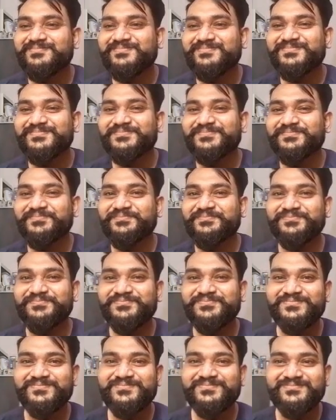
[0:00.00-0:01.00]

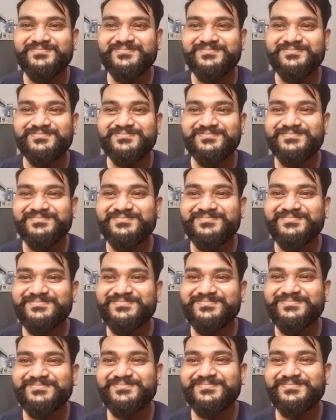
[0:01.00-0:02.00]

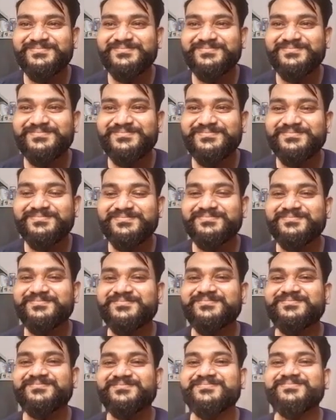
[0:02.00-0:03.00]

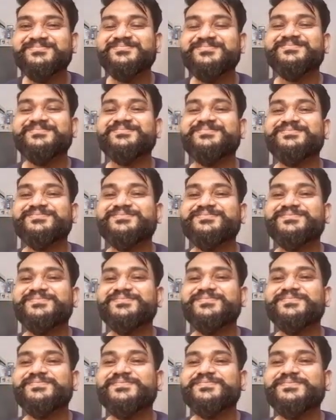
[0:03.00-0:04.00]

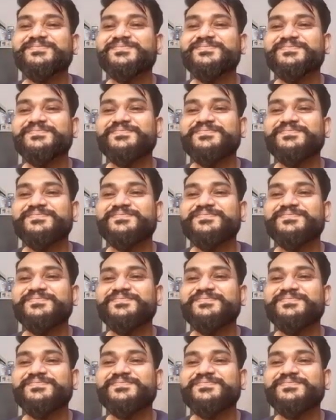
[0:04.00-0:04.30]
This person isn't speaking.